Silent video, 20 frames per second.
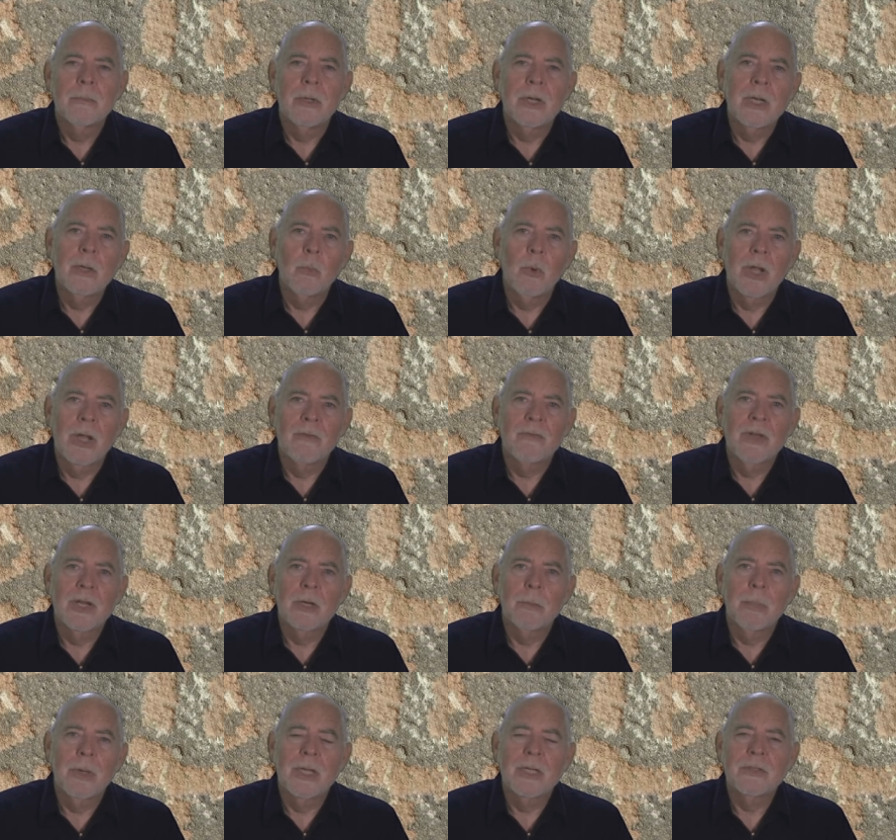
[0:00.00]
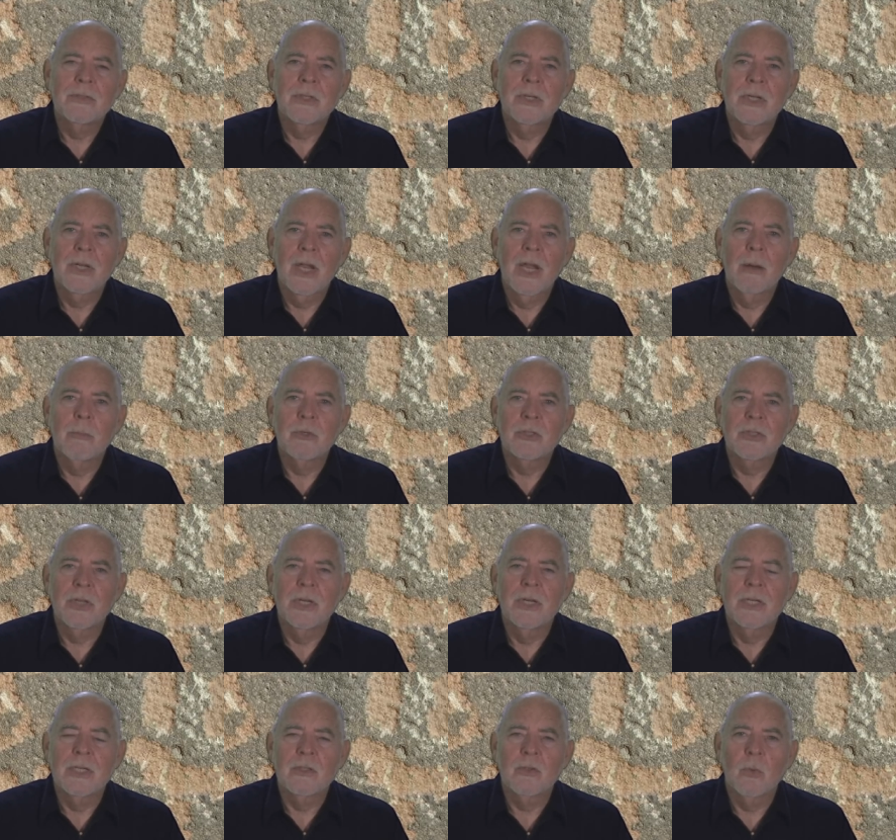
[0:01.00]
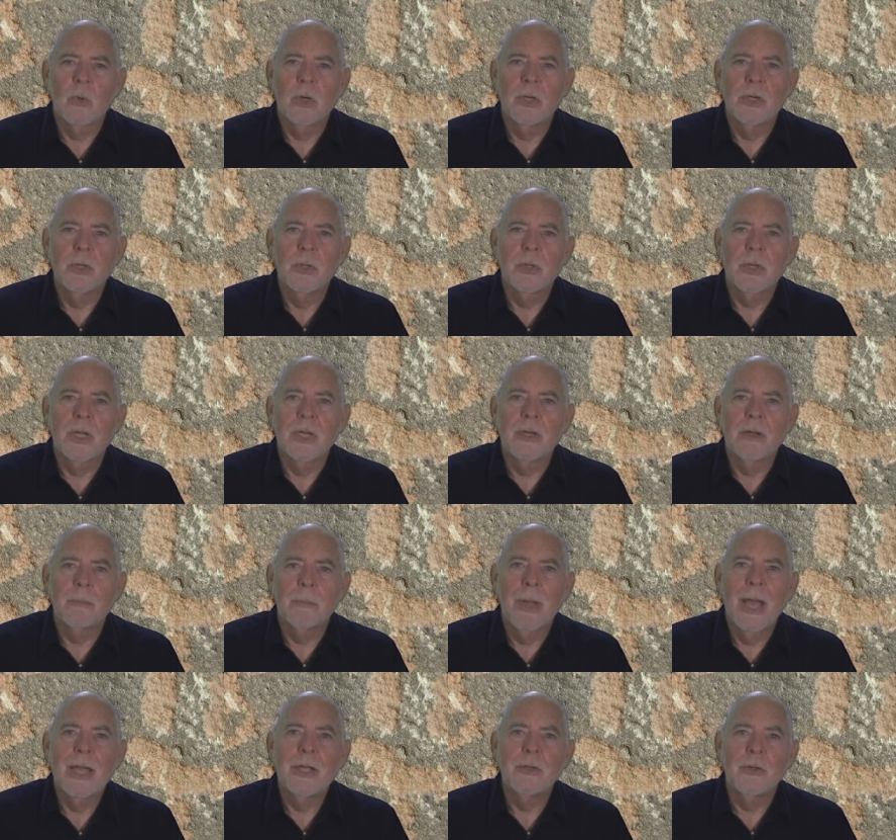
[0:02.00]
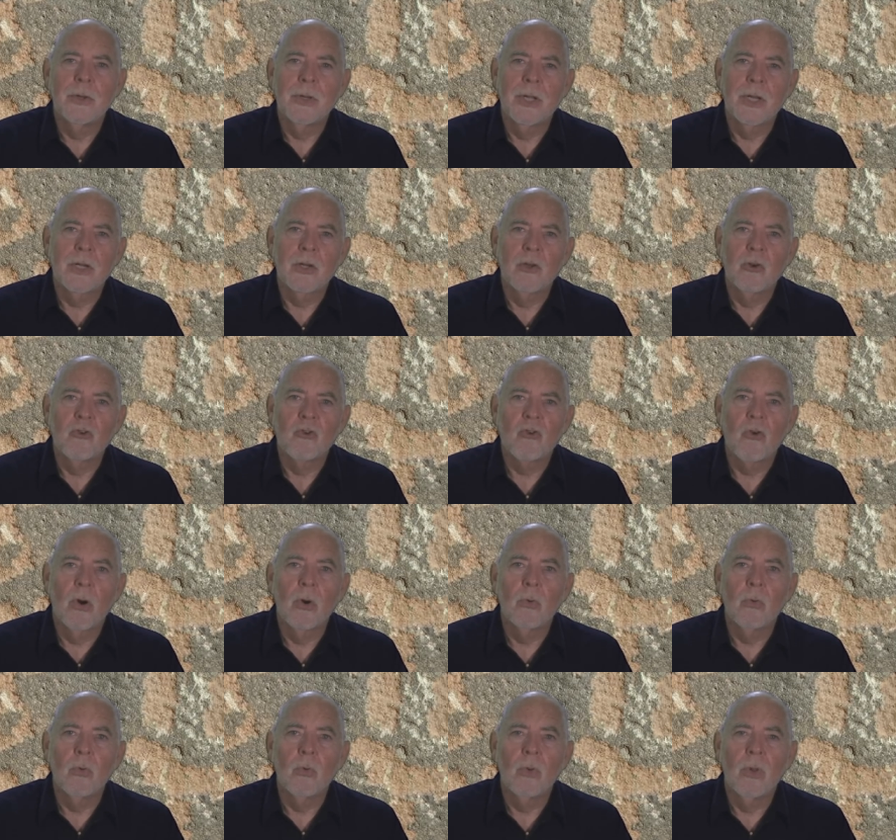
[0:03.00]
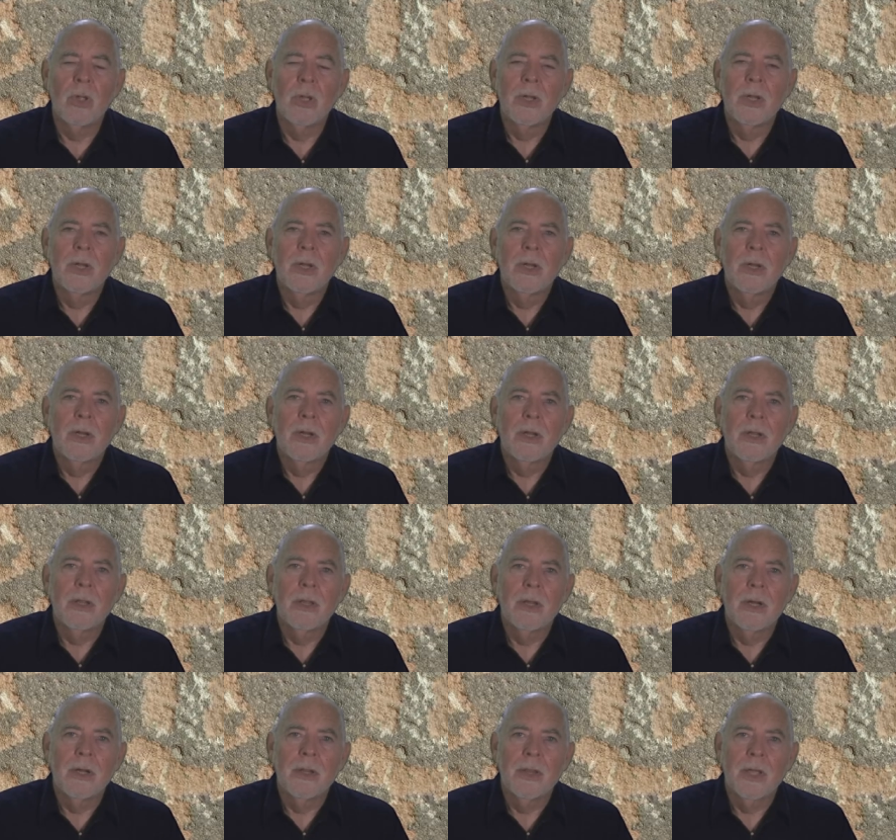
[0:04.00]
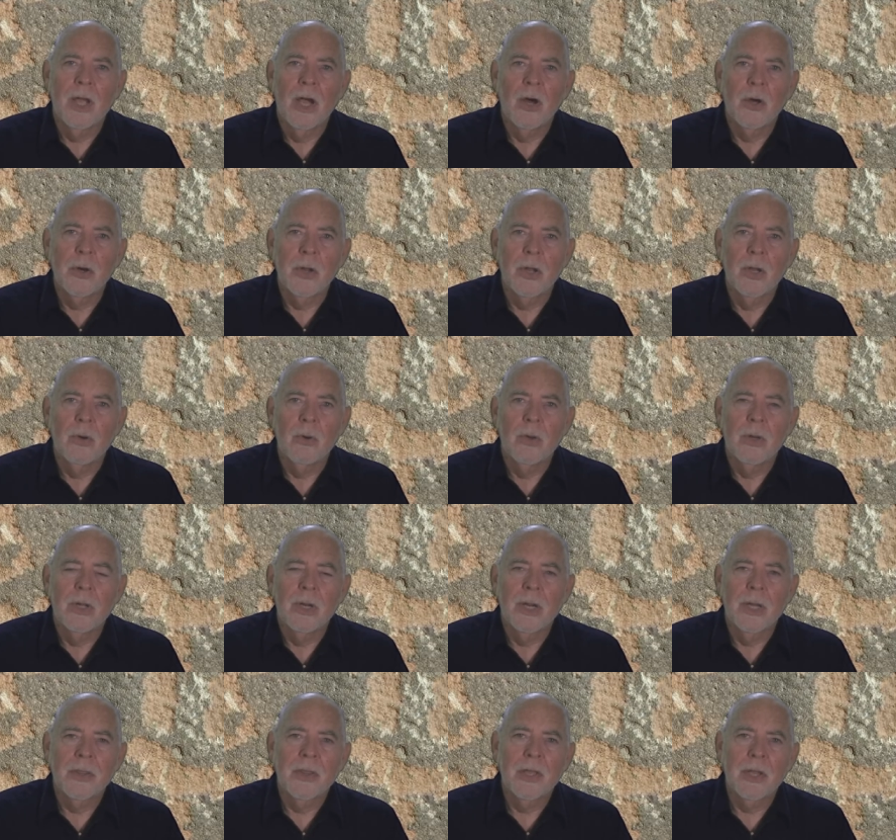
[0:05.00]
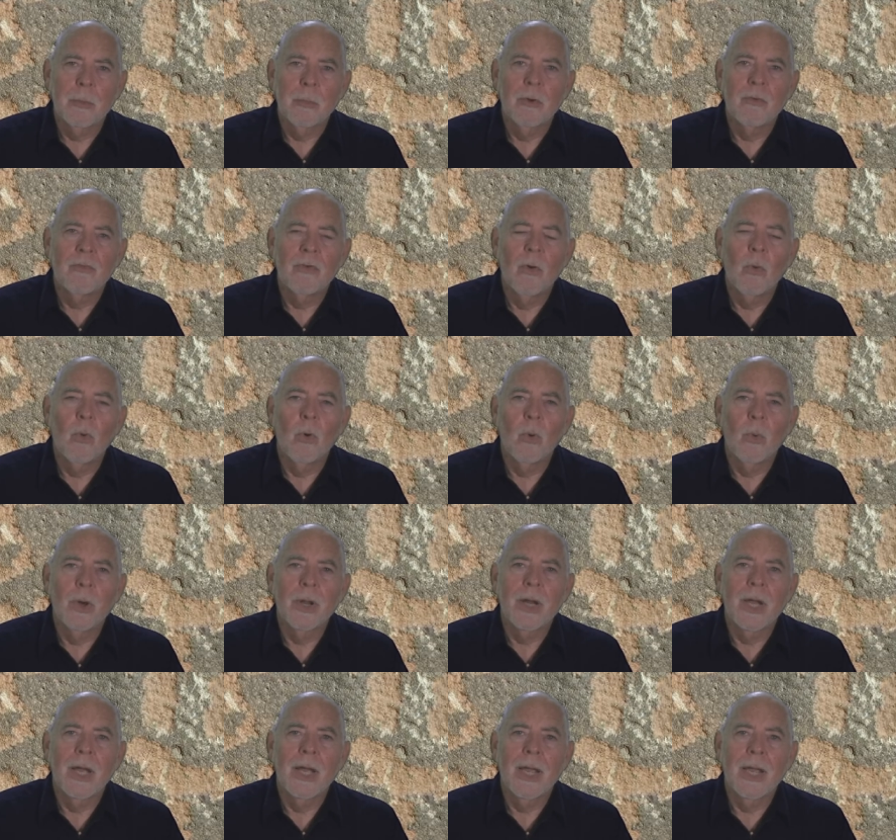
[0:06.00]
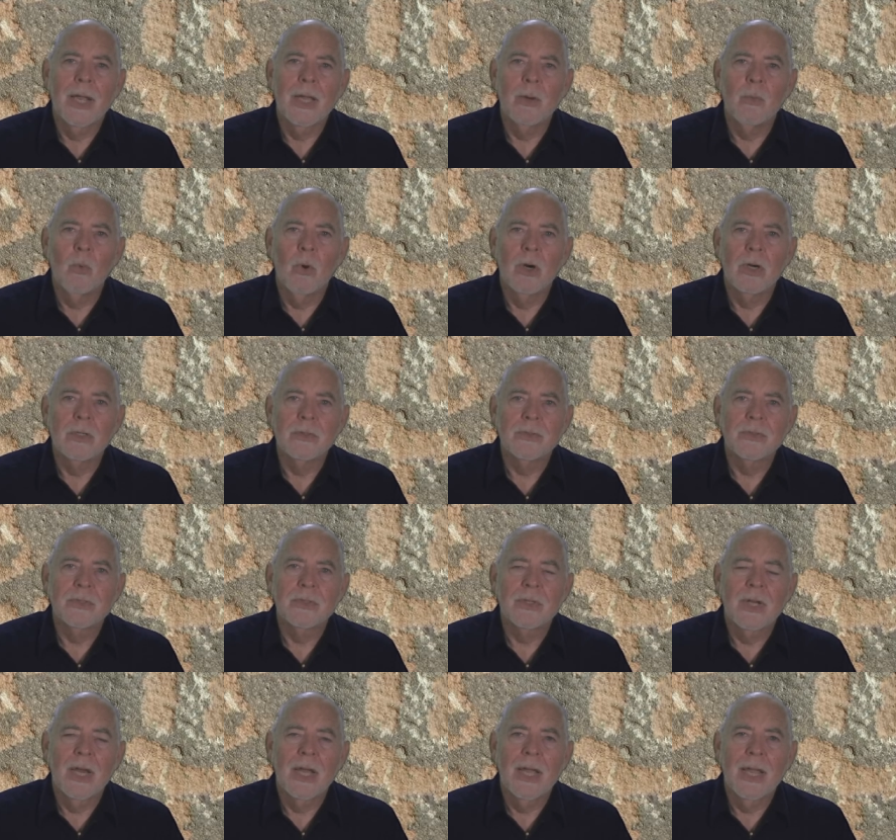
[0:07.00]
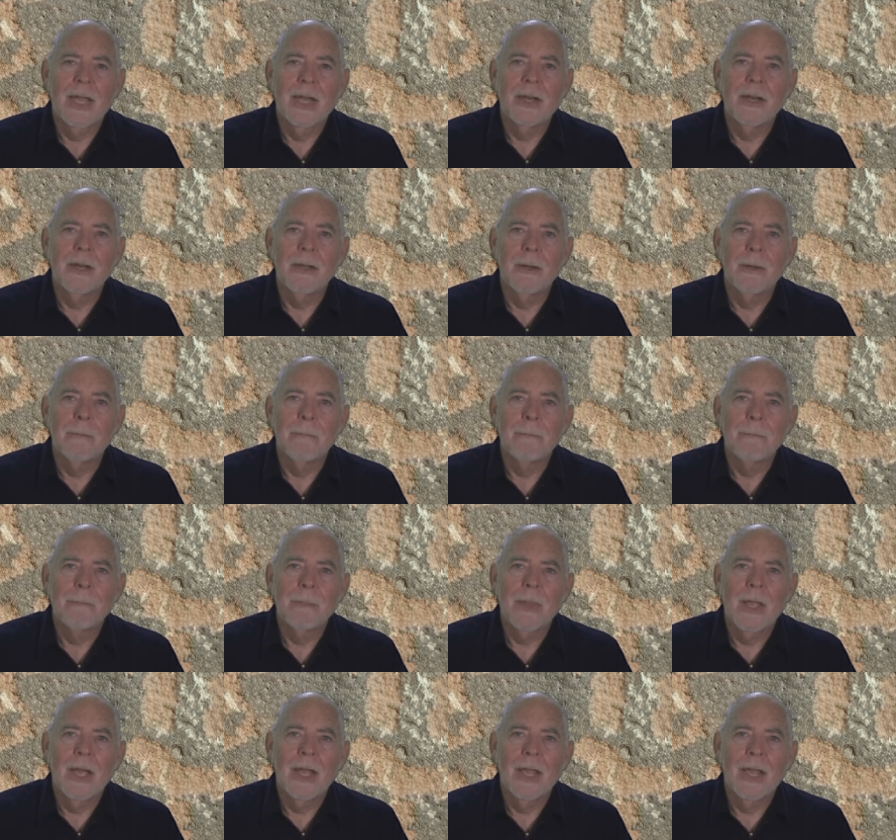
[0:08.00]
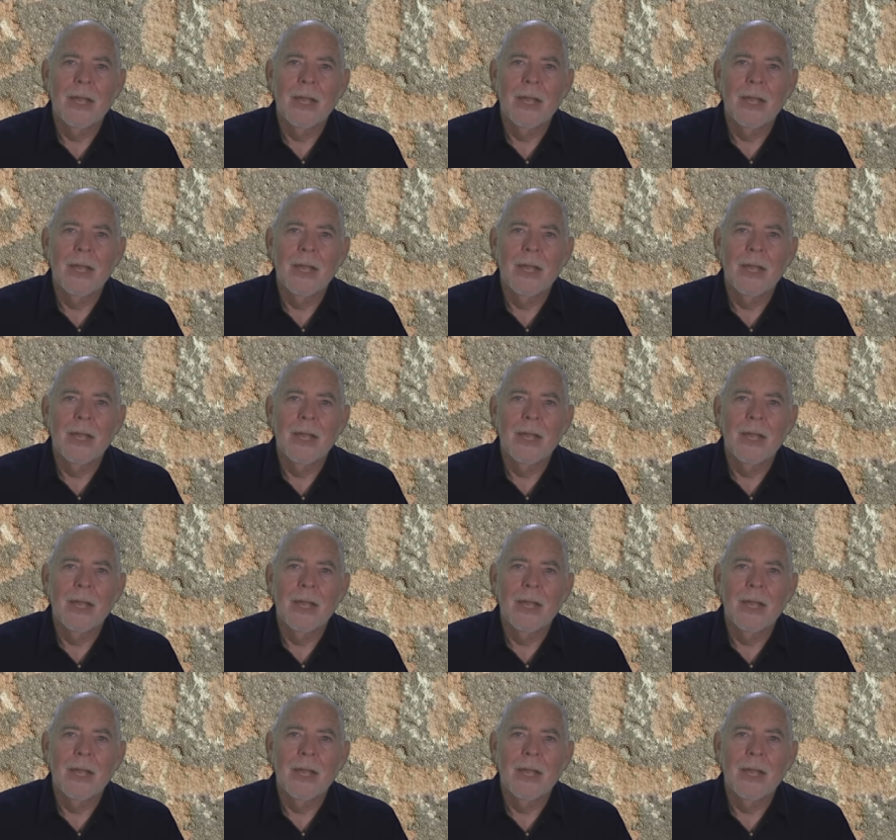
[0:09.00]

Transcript: But anyway, I found a place in the camera settings where you can manually control uh, the audio. And I think before what I had was I had uh, I